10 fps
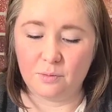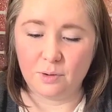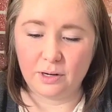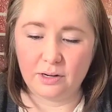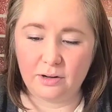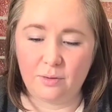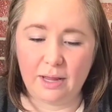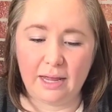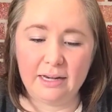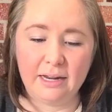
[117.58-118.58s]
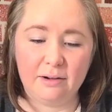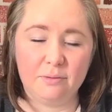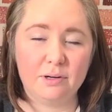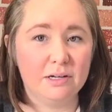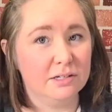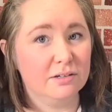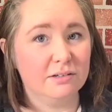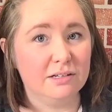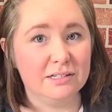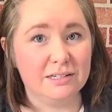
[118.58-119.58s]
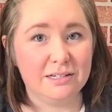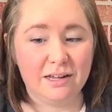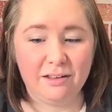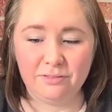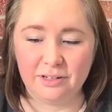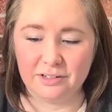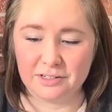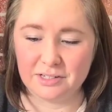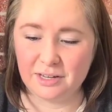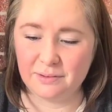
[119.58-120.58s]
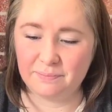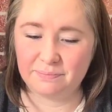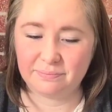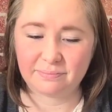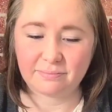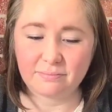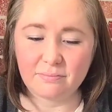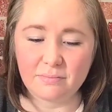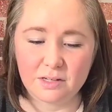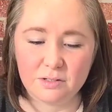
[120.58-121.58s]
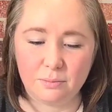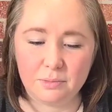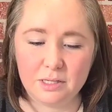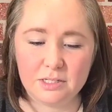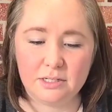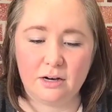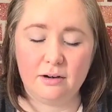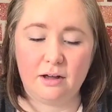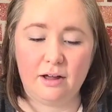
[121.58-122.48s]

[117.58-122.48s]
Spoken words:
we're going to go ahead and we're going to turn these into elf ears. So I'm going to start